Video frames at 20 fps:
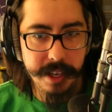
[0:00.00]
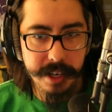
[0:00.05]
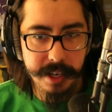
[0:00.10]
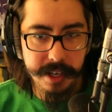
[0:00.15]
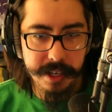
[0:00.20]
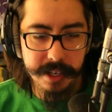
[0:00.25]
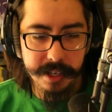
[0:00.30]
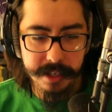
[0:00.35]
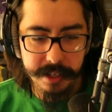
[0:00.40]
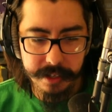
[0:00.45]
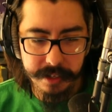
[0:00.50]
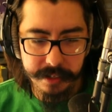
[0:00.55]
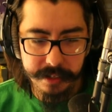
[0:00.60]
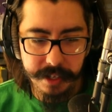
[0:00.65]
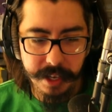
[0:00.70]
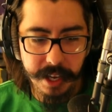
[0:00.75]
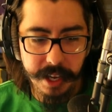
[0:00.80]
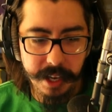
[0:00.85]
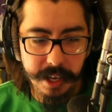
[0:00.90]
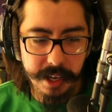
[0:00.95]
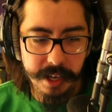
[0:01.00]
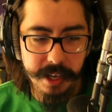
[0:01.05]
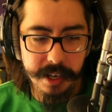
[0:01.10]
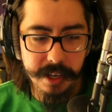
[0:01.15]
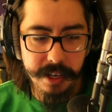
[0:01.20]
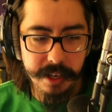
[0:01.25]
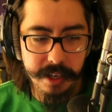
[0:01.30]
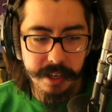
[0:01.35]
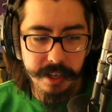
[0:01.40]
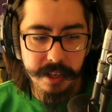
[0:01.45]
is
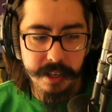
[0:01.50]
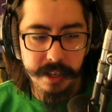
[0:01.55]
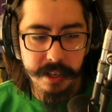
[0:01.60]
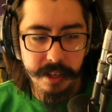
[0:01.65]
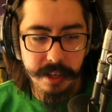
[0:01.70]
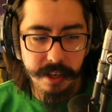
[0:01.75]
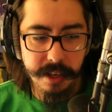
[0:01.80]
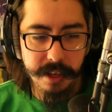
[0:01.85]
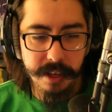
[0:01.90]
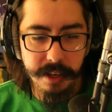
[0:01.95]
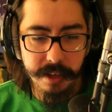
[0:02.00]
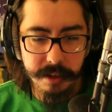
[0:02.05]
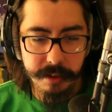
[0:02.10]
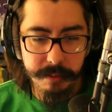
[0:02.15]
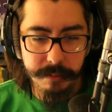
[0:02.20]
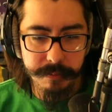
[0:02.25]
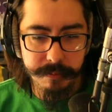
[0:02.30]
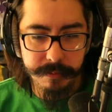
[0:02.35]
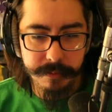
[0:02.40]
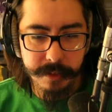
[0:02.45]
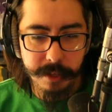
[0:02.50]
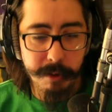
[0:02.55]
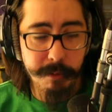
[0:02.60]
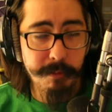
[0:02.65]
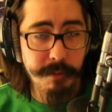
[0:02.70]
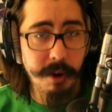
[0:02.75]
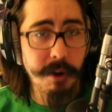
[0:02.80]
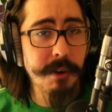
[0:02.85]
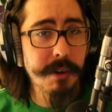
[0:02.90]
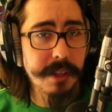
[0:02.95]
a
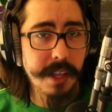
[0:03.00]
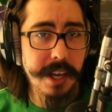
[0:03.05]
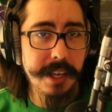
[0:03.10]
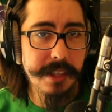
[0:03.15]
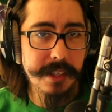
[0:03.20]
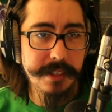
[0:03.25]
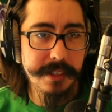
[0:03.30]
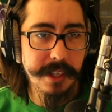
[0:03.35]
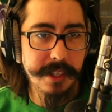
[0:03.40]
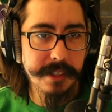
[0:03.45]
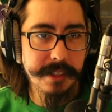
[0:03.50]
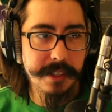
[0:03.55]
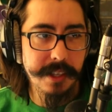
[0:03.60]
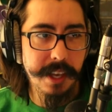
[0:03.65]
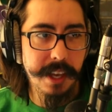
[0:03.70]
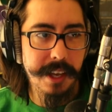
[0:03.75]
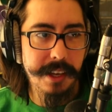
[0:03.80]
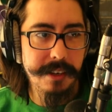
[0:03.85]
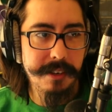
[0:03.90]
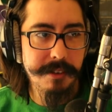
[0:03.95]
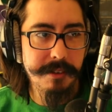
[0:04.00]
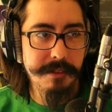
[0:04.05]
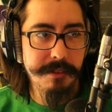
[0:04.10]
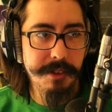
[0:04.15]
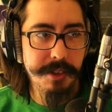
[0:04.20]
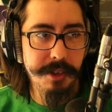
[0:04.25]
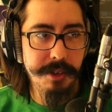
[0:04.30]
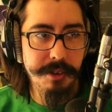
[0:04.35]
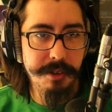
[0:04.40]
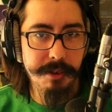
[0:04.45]
roguelite in the sense that
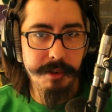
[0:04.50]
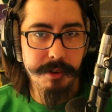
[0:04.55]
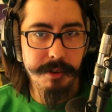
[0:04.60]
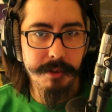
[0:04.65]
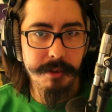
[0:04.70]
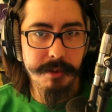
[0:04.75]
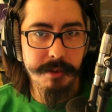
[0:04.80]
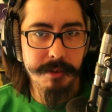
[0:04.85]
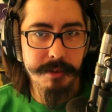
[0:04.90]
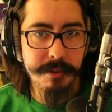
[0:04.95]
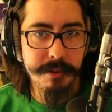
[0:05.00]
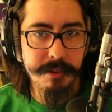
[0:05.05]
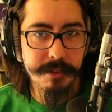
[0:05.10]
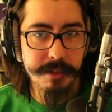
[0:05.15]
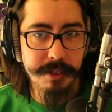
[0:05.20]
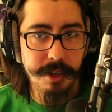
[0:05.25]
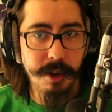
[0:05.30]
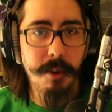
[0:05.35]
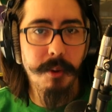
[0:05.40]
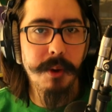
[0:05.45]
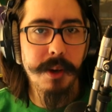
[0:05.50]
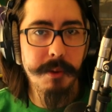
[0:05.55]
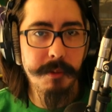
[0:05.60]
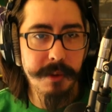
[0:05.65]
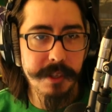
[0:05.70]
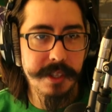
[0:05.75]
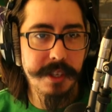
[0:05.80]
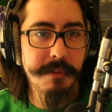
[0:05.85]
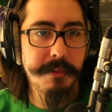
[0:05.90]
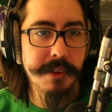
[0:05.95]
you go in
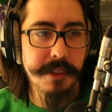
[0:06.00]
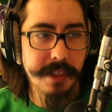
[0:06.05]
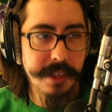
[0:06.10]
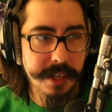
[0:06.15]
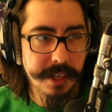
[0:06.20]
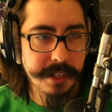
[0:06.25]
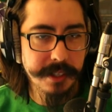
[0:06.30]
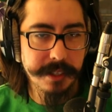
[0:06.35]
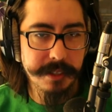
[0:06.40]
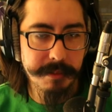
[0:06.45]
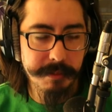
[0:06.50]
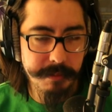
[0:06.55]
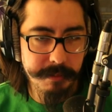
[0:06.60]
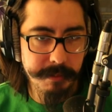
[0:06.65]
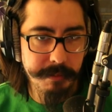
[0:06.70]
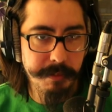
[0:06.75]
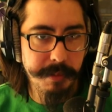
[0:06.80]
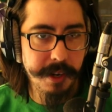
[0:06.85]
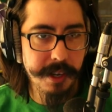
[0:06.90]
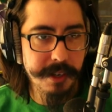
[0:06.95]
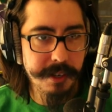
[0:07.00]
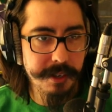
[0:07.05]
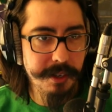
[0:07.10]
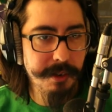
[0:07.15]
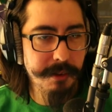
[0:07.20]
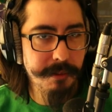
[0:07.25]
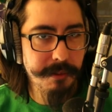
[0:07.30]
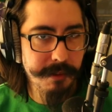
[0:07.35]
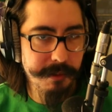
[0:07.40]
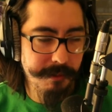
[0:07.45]
with different things, but
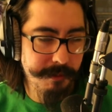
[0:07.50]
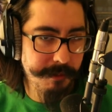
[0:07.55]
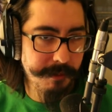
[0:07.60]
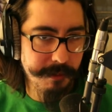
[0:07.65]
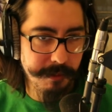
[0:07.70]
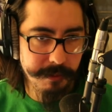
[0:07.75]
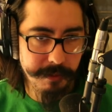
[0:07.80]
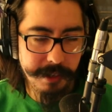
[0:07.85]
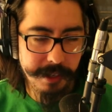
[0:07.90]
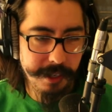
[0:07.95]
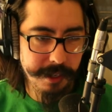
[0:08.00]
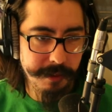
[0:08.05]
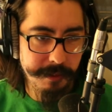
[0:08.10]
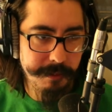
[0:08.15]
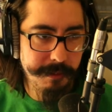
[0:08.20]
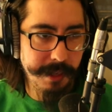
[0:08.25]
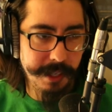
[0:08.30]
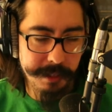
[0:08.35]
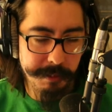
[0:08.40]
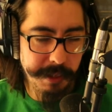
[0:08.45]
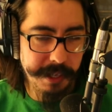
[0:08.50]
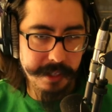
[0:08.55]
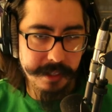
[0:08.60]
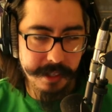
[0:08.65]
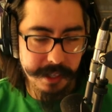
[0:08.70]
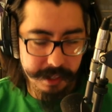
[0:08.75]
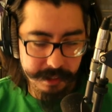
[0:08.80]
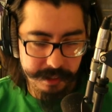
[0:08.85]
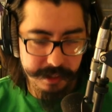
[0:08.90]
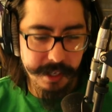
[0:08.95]
it's
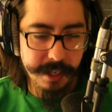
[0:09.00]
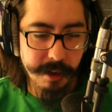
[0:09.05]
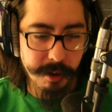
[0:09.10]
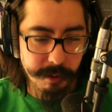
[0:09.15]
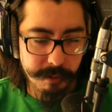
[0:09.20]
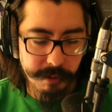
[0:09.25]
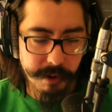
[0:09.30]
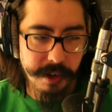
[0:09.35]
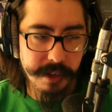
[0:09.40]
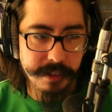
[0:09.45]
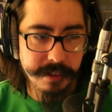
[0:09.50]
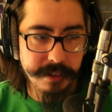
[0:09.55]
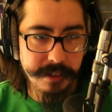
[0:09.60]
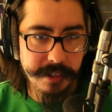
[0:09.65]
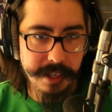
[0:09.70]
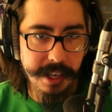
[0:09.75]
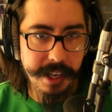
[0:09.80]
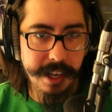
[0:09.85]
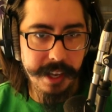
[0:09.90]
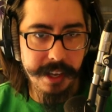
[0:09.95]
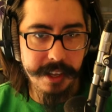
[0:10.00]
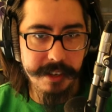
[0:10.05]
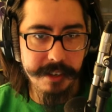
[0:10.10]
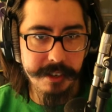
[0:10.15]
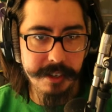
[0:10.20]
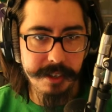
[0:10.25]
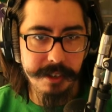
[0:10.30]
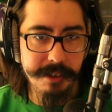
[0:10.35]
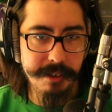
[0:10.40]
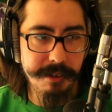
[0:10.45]
basically single runs and
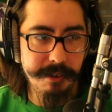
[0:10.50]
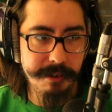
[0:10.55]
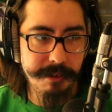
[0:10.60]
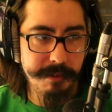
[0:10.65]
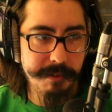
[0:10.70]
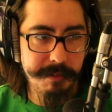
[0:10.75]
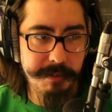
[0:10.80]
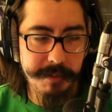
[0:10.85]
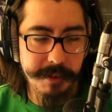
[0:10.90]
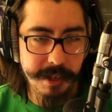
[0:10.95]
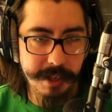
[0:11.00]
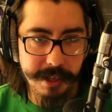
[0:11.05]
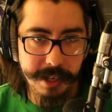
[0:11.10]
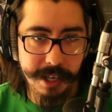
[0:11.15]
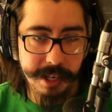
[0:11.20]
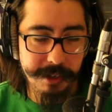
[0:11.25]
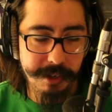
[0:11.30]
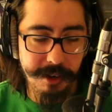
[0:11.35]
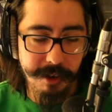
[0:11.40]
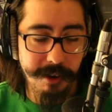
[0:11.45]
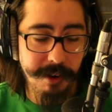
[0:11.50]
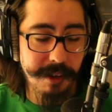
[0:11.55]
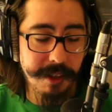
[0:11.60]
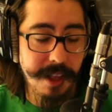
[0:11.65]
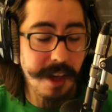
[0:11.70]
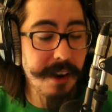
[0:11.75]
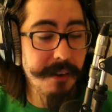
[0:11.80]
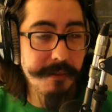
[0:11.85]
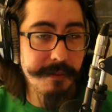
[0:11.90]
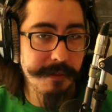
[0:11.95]
you incur a
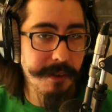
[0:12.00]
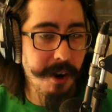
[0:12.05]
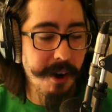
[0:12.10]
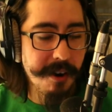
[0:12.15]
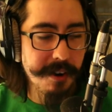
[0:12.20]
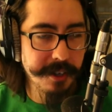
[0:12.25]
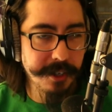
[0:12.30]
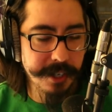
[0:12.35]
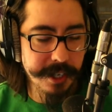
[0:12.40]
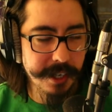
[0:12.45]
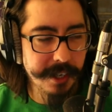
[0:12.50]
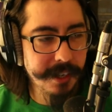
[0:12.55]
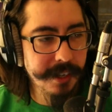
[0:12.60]
lot of RNG.